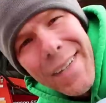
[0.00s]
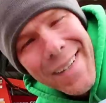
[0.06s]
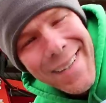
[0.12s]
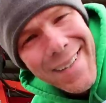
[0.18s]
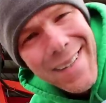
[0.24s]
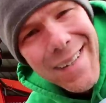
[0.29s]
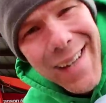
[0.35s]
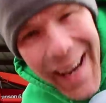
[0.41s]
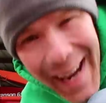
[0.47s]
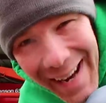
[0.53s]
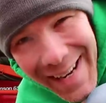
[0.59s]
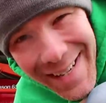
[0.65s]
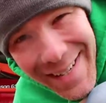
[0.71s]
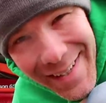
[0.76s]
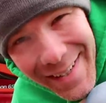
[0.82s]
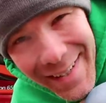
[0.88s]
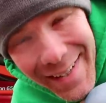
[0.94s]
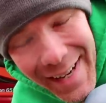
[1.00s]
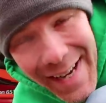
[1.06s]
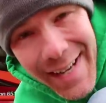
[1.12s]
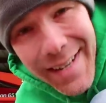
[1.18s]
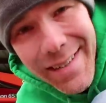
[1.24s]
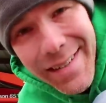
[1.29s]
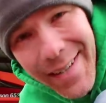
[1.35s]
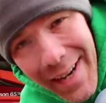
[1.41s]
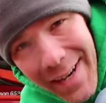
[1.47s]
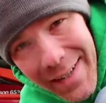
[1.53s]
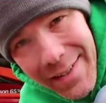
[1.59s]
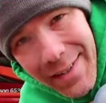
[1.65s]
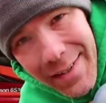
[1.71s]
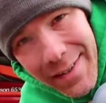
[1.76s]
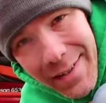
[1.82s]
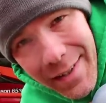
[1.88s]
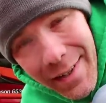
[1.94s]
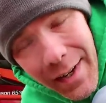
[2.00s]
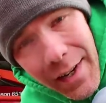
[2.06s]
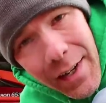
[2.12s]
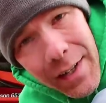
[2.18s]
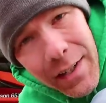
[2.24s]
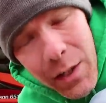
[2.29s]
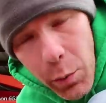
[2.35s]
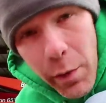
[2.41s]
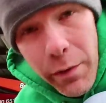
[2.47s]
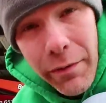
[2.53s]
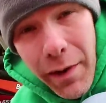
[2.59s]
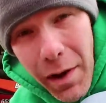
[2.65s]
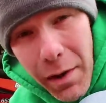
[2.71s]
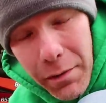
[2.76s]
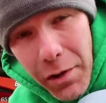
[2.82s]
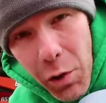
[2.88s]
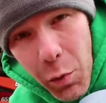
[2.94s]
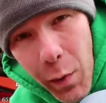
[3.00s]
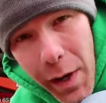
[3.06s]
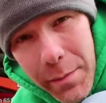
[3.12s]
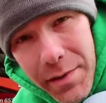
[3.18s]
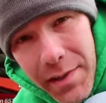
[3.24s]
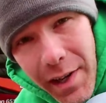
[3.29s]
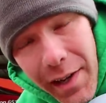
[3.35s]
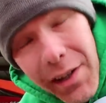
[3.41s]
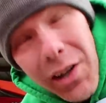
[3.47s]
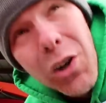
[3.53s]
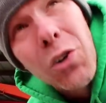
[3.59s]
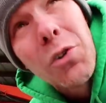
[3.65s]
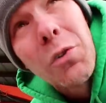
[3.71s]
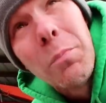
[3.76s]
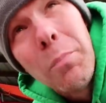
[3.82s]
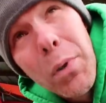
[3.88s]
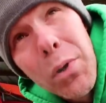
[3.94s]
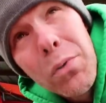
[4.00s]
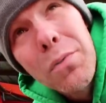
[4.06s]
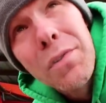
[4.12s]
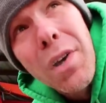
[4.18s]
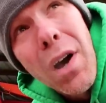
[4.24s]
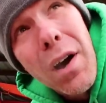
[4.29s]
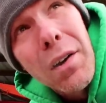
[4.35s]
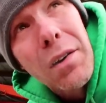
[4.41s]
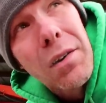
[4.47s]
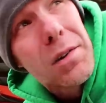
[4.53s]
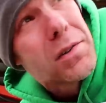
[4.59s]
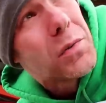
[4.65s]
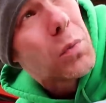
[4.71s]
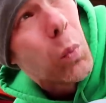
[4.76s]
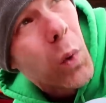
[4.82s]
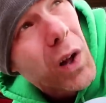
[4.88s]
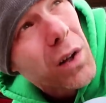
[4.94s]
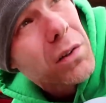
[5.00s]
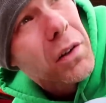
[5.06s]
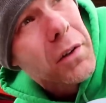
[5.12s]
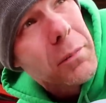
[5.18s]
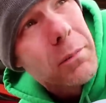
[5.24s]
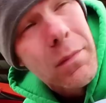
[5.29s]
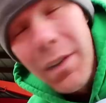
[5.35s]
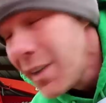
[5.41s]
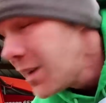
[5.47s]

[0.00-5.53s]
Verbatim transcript: in Canton, Texas that we found on a website called Boondockers Welcome.